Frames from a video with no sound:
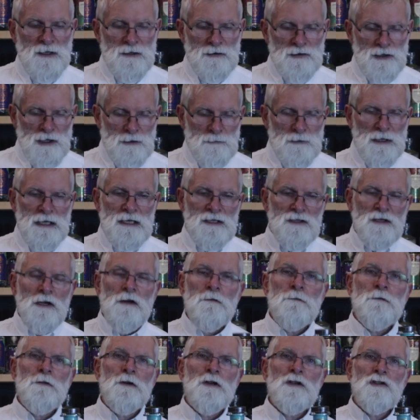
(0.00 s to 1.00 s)
So there's
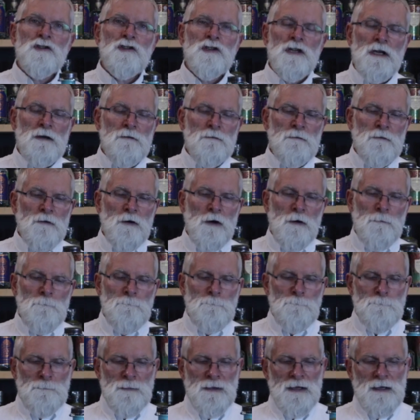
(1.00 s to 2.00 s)
our first gin
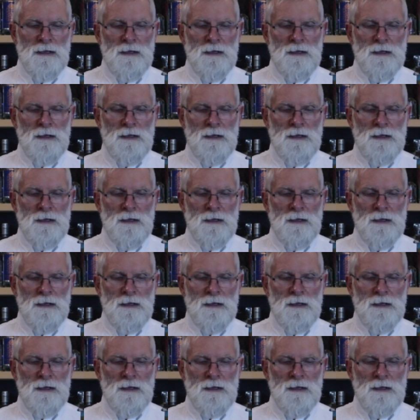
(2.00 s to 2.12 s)
from